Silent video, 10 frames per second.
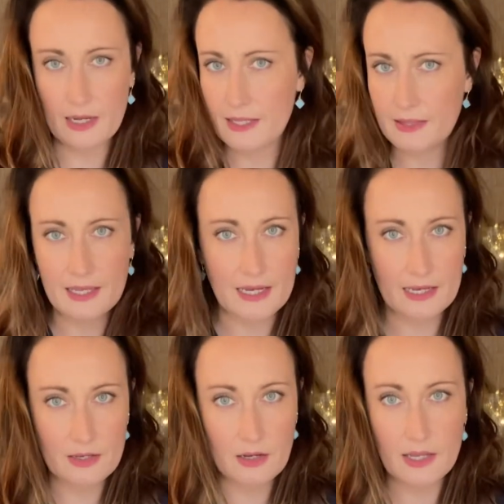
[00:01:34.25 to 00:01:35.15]
Is it an
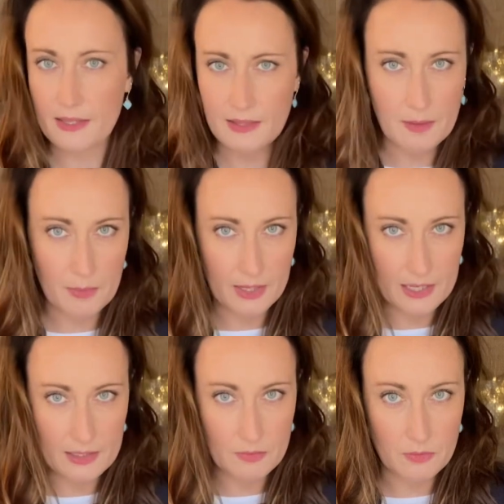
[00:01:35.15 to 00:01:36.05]
annual? Is it a
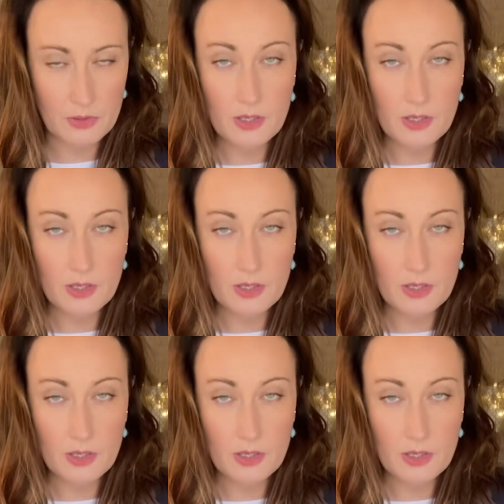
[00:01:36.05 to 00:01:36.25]
biennial?